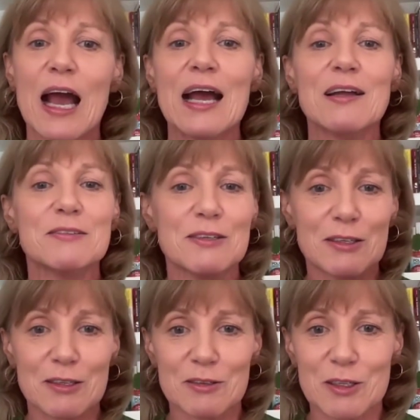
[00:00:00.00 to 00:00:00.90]
And
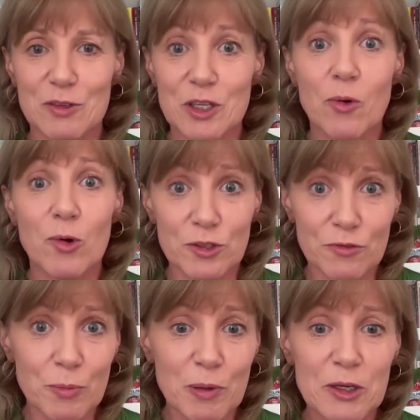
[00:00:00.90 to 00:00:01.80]
the
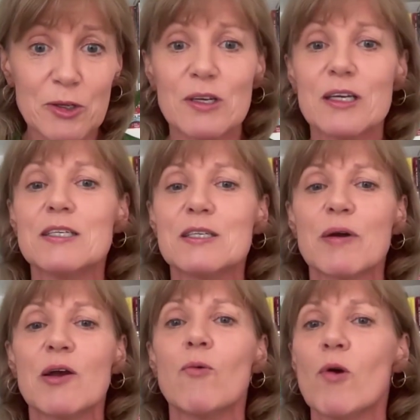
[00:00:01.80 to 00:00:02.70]
ordinary pill is
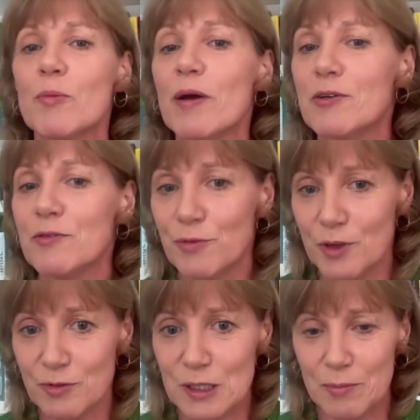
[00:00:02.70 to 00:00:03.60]
about
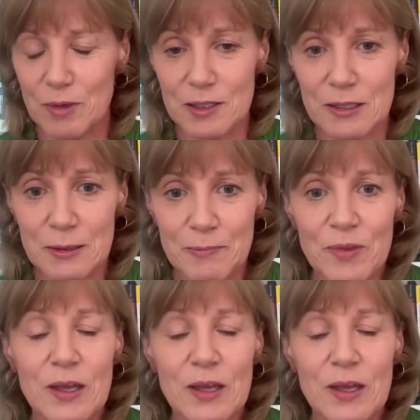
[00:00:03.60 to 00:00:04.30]
£1.50 a month.